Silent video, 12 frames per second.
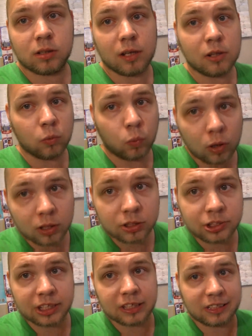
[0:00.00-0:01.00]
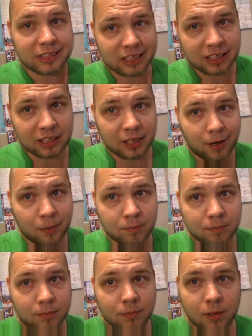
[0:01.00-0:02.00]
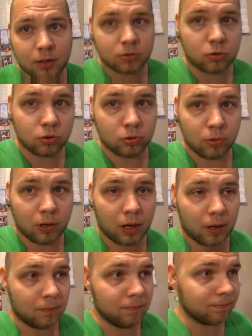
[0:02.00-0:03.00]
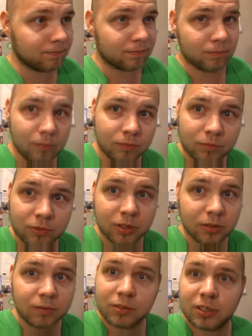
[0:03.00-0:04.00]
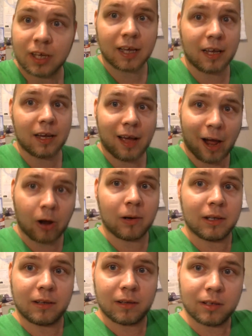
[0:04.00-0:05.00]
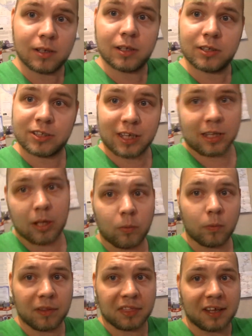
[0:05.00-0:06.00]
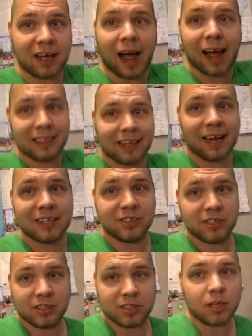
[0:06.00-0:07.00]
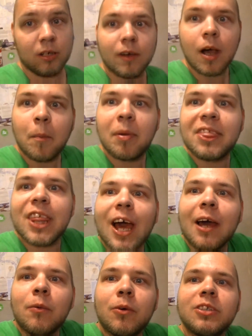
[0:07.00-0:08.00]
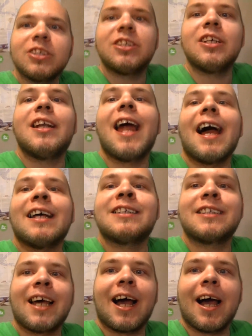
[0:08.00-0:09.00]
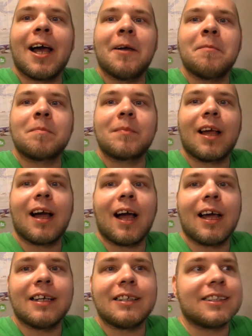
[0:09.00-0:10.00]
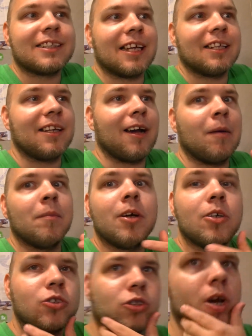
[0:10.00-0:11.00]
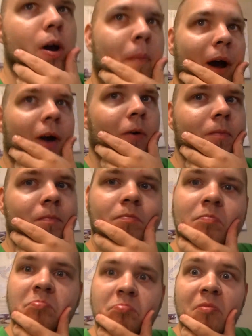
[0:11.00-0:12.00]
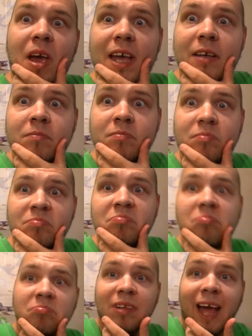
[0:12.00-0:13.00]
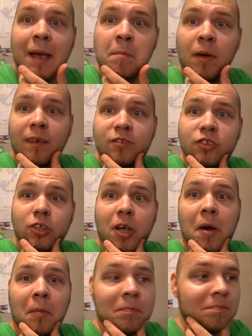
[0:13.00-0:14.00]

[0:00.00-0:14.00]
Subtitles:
in the woods and set up to see how it set up with the guy lines and stuff. But that was the last time I set it up. So about 8-9 months ago.